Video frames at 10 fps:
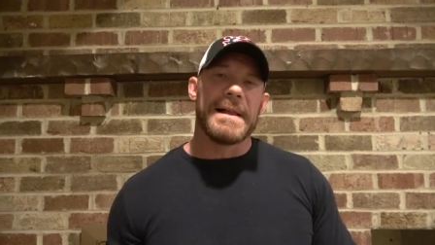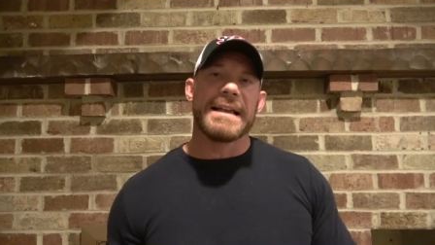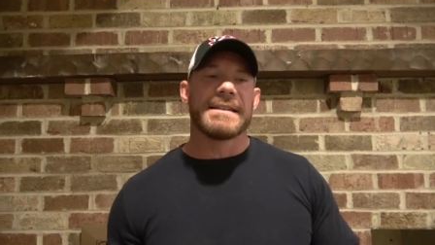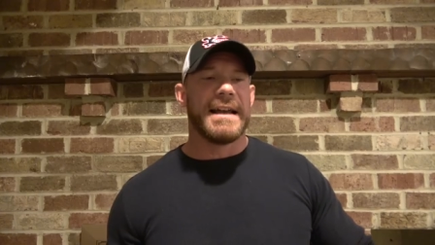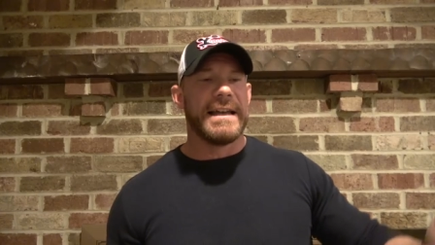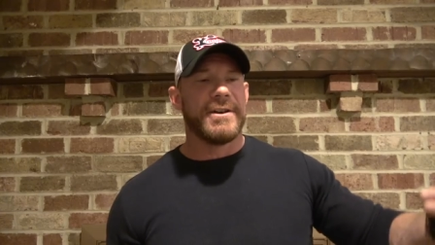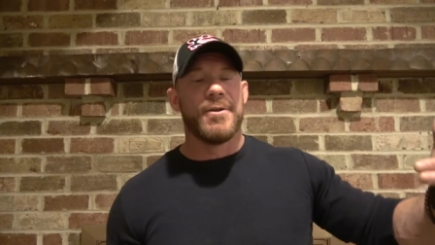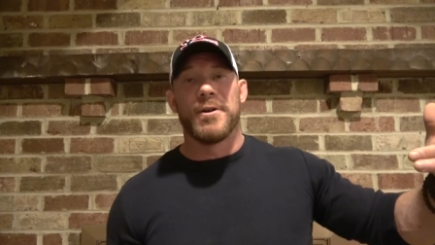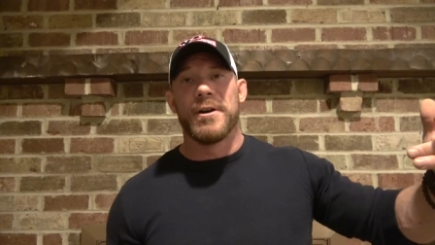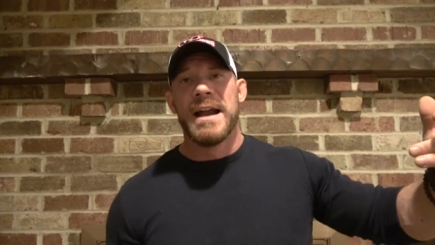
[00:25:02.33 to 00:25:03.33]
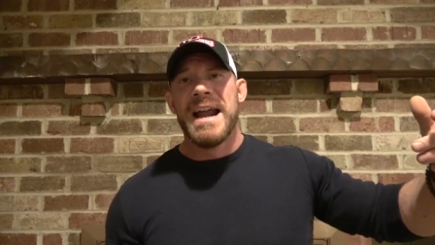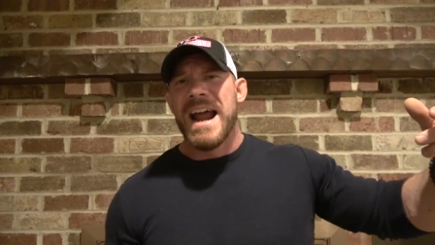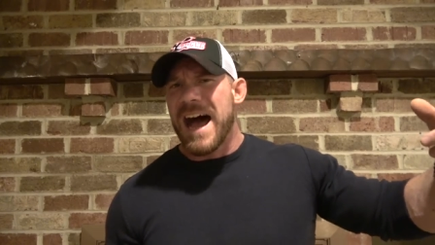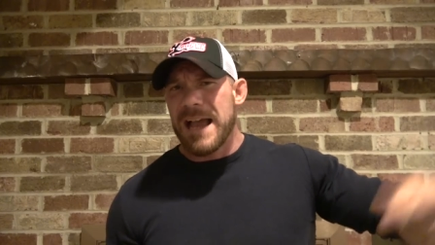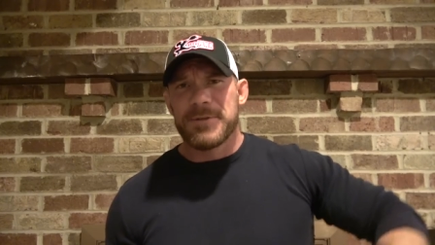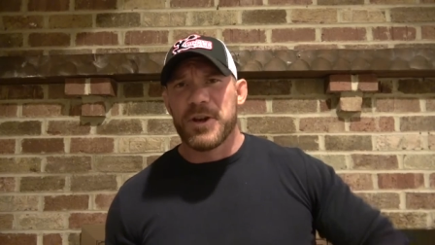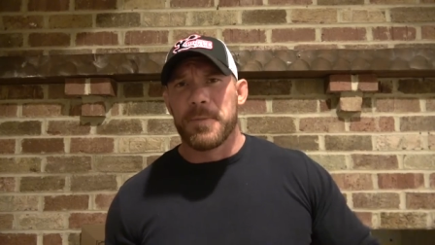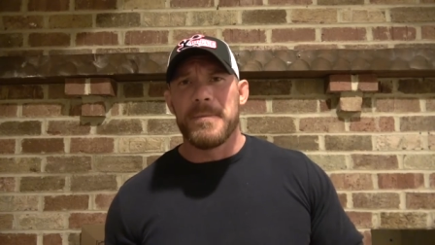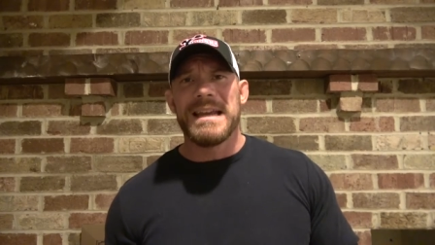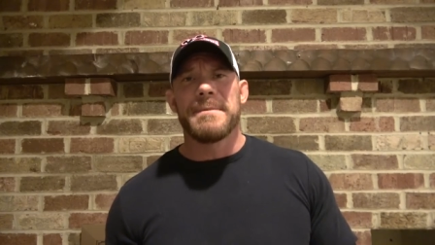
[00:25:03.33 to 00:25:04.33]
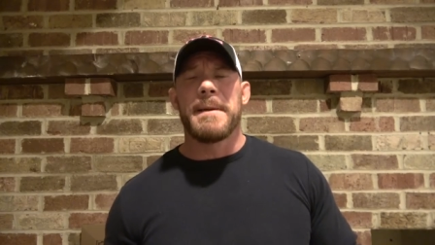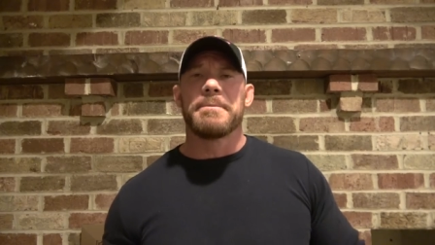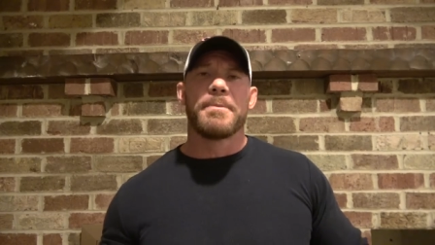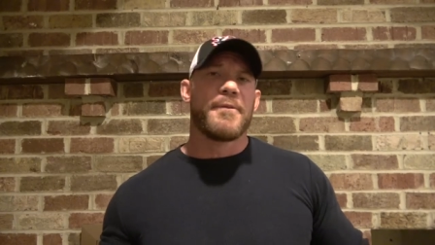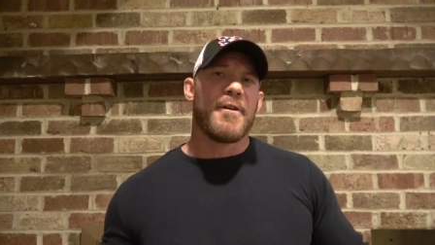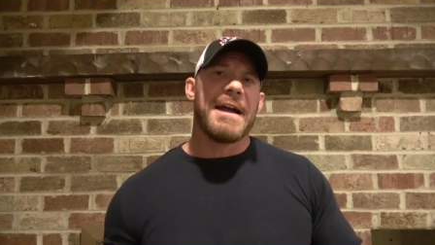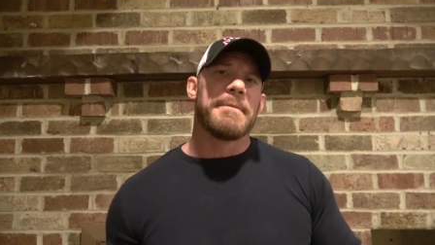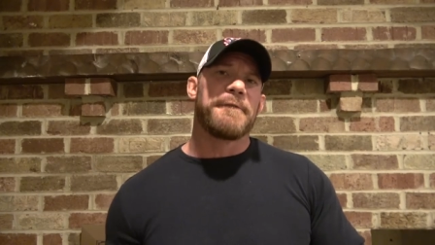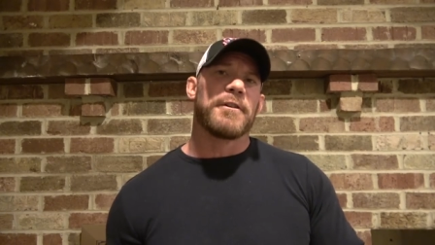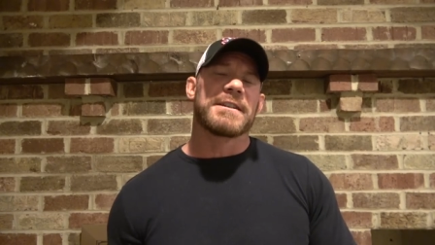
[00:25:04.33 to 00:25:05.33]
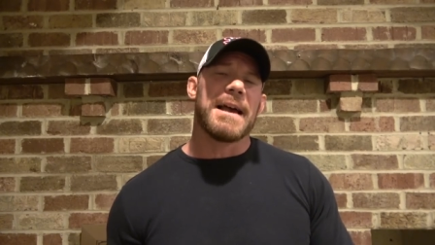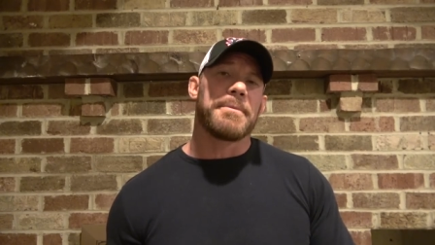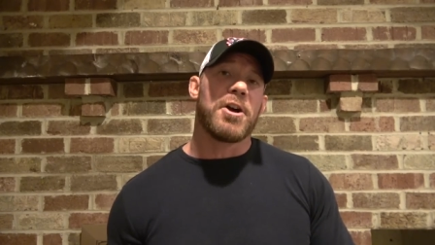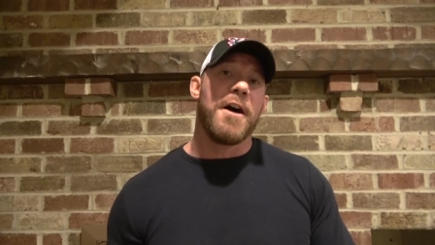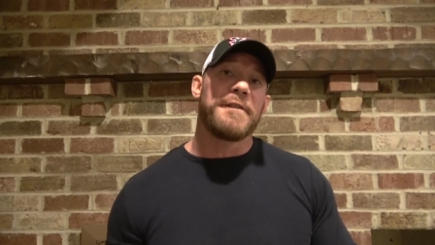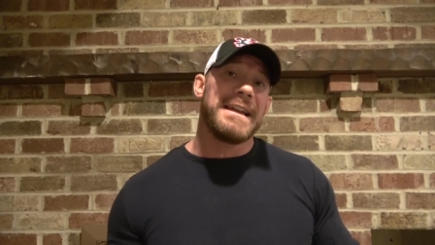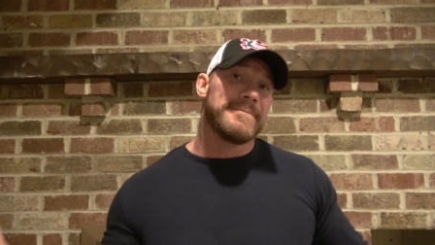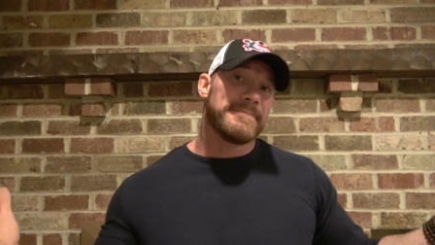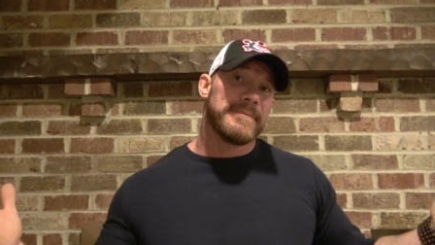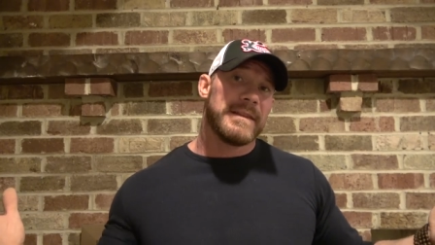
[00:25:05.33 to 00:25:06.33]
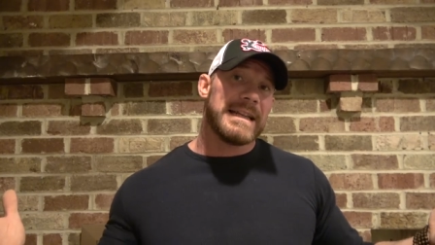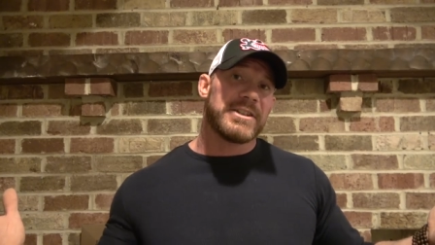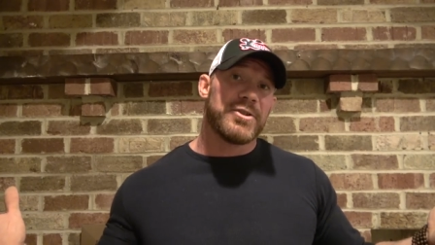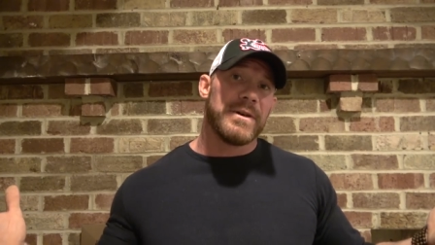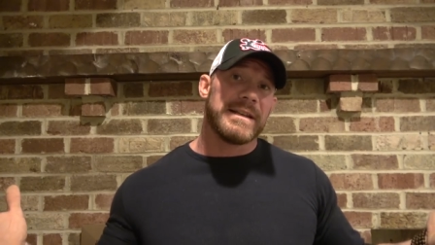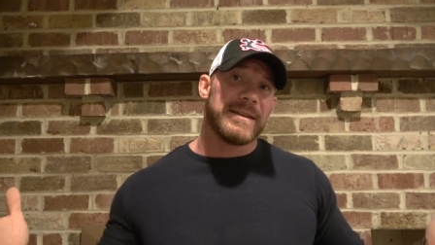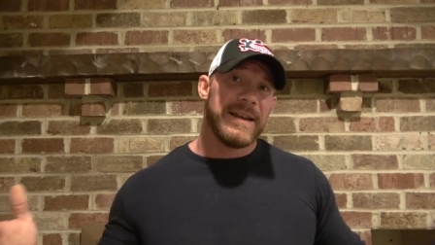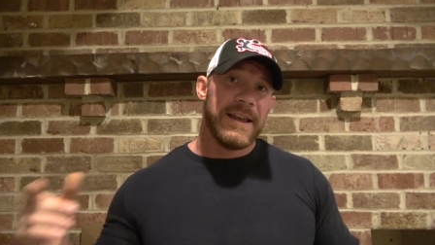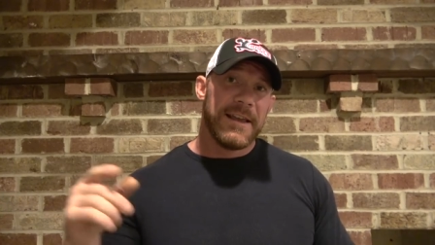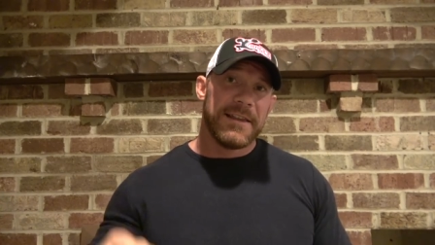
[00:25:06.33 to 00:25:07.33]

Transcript: last night, or I'm super mean to people before I had my first cup of coffee, that's choice.